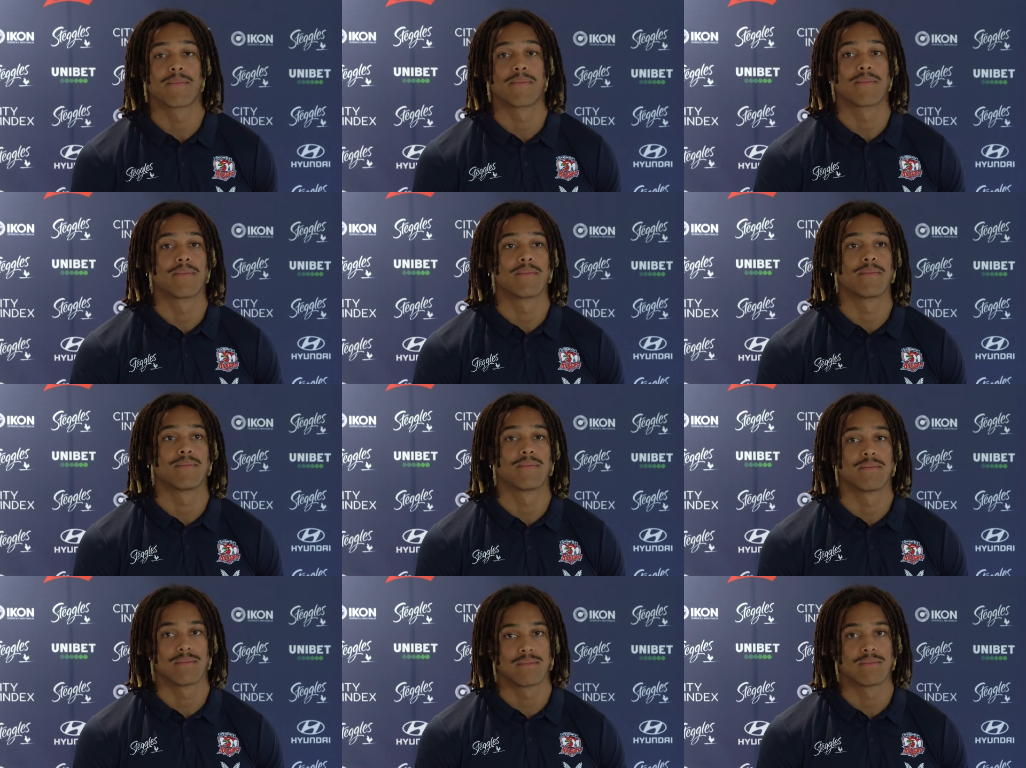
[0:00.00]

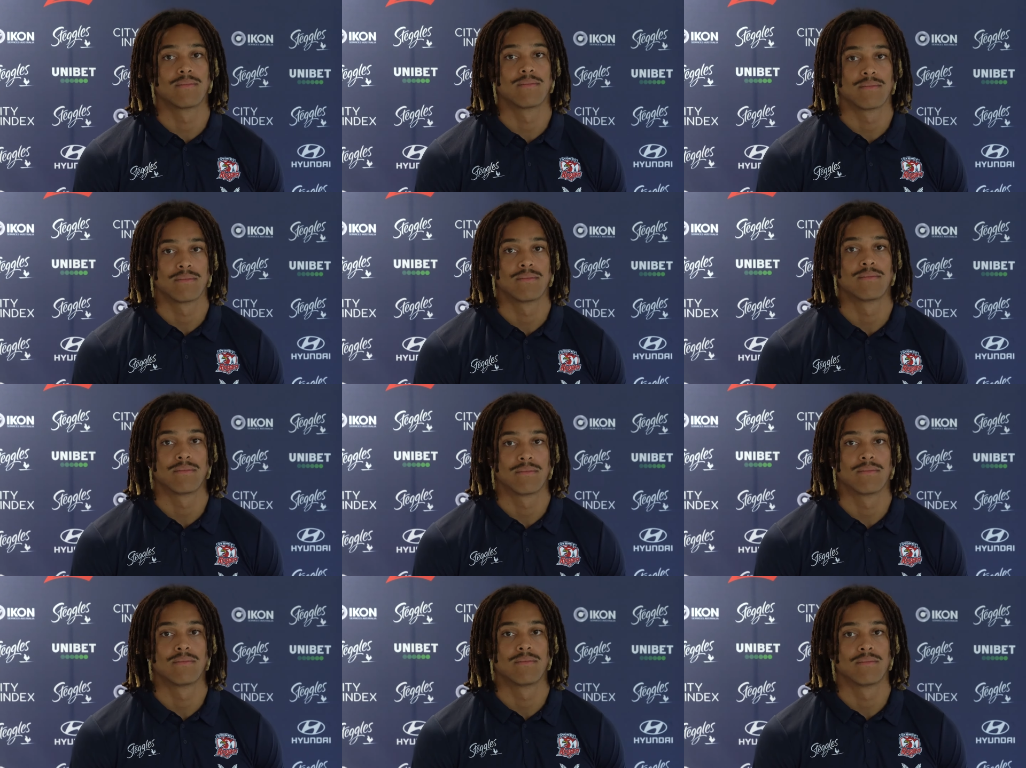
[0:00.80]

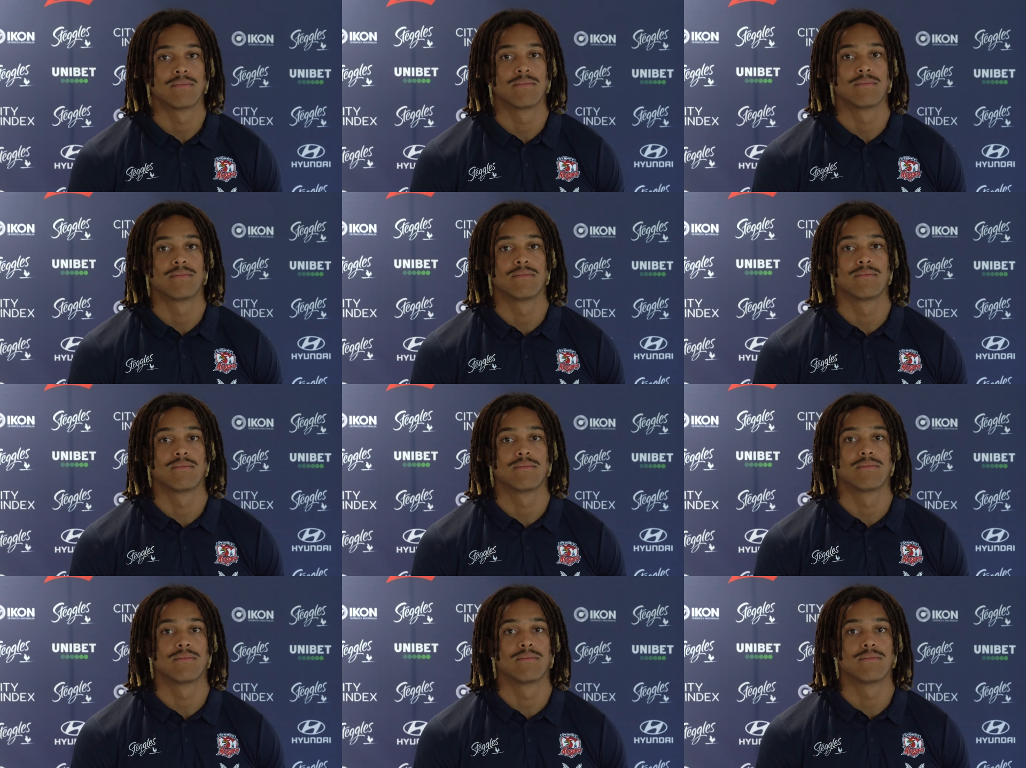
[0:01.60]

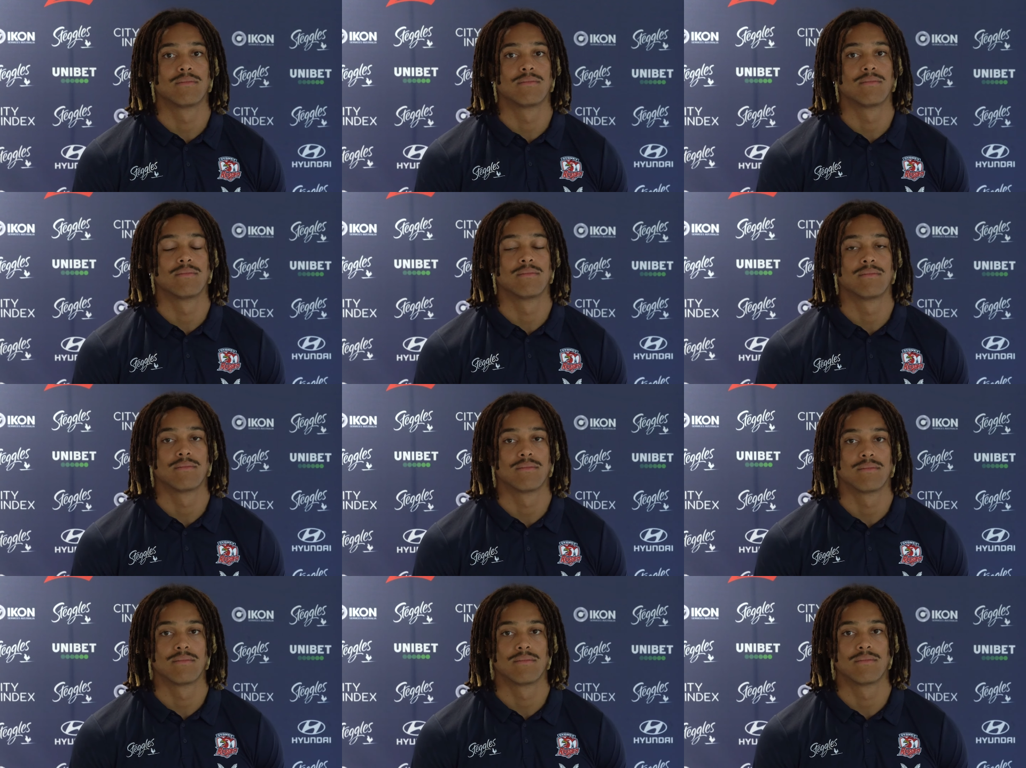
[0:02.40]

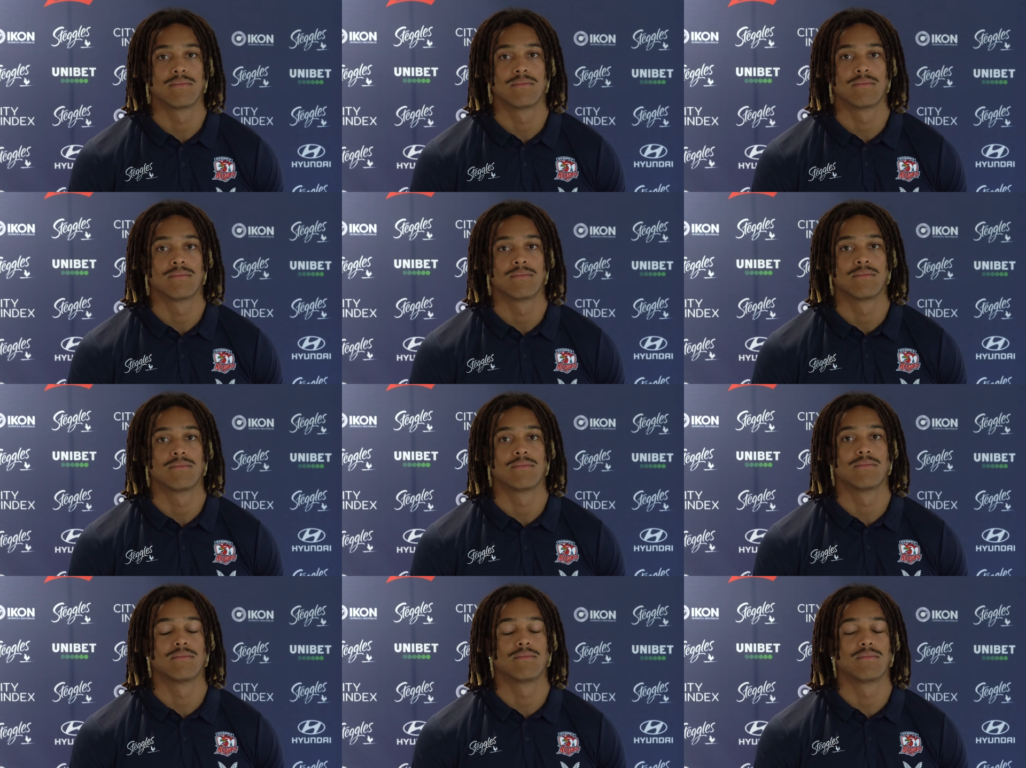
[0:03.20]

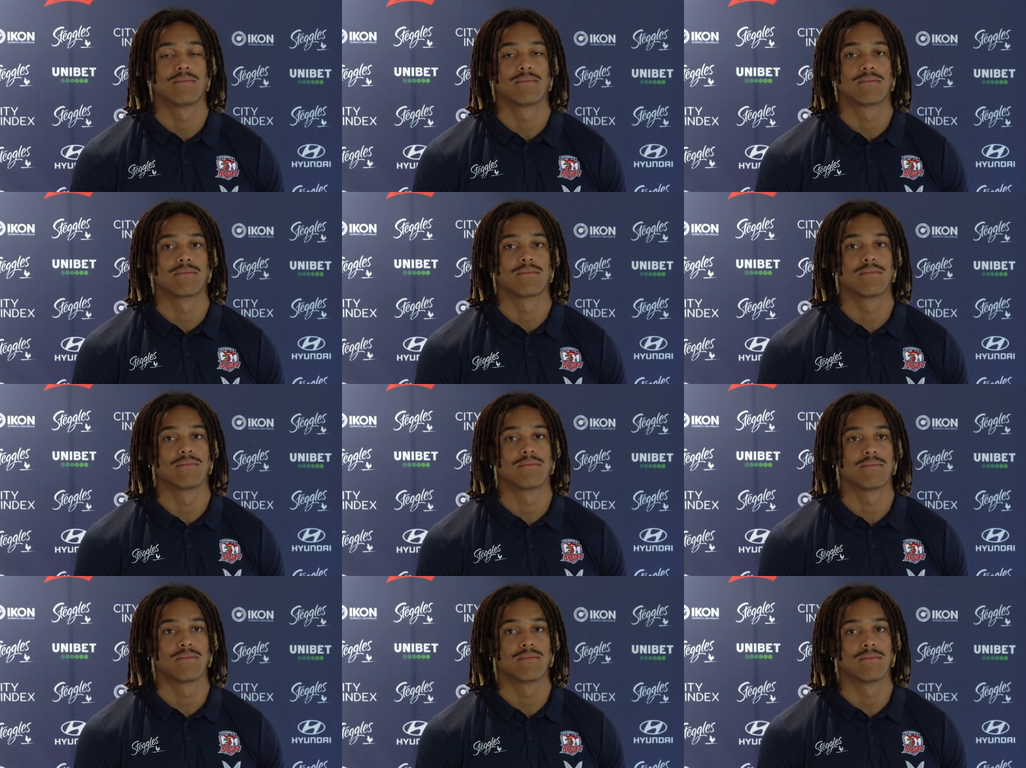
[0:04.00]

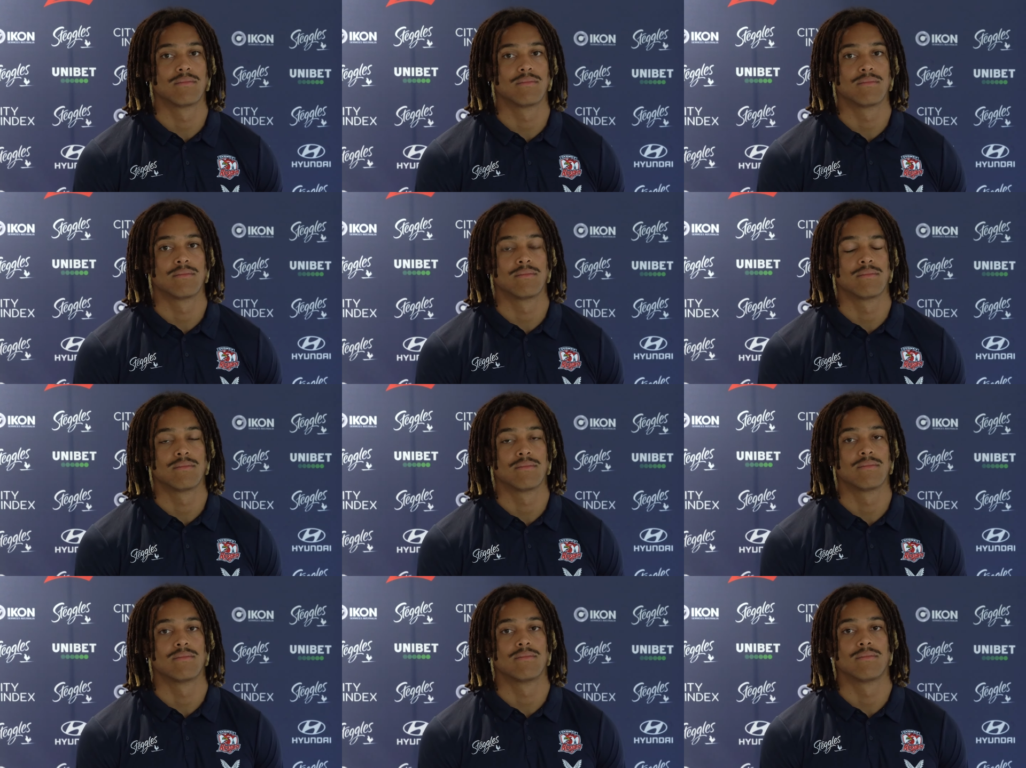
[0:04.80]

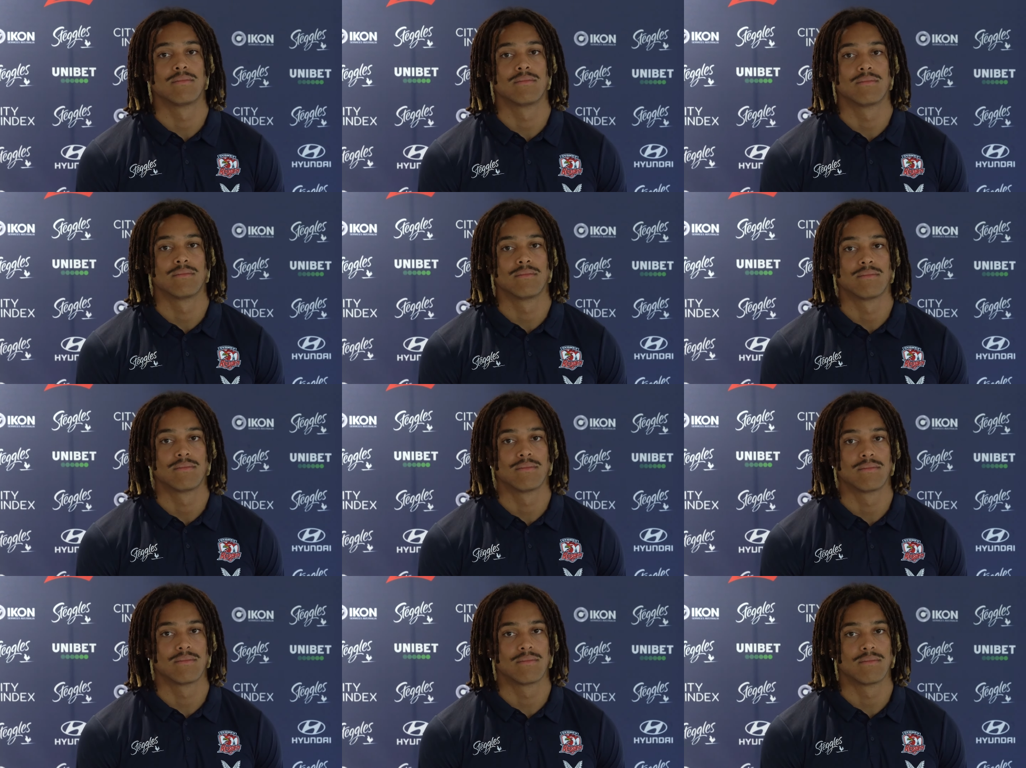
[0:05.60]

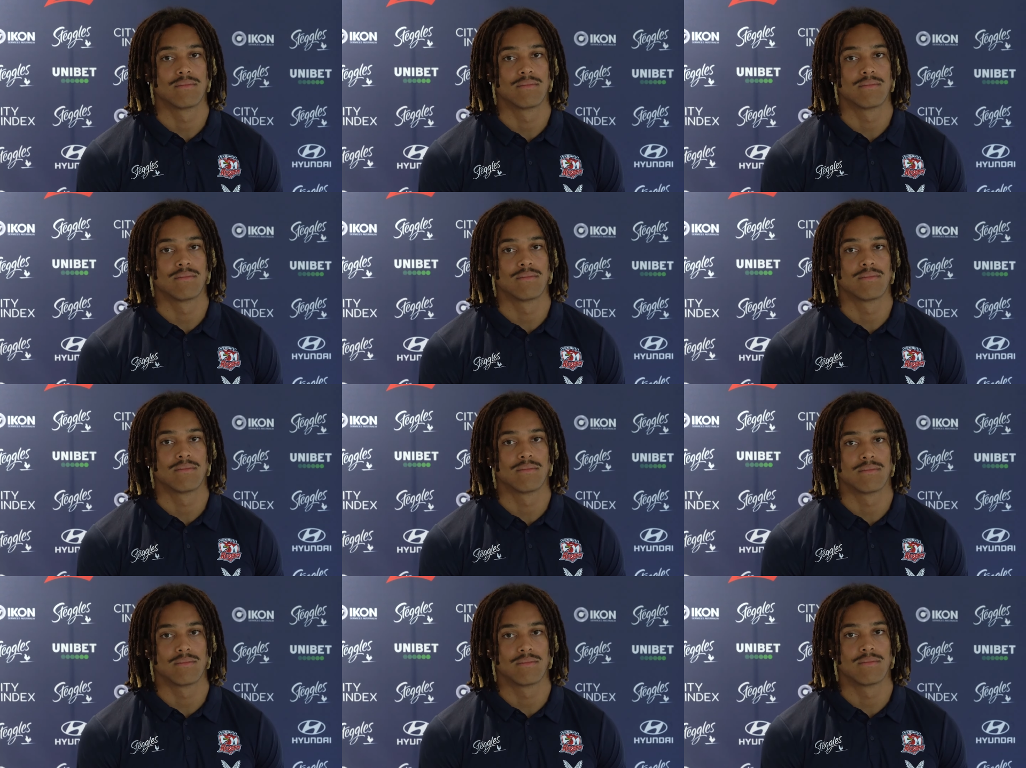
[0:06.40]

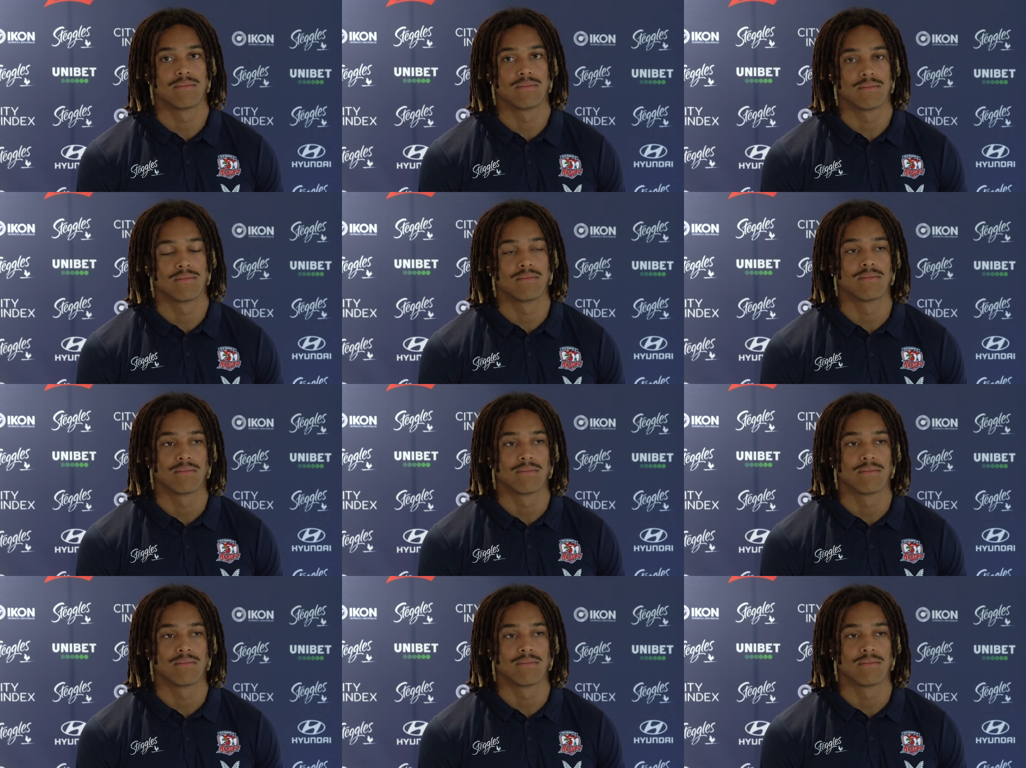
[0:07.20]
No one is speaking in this clip.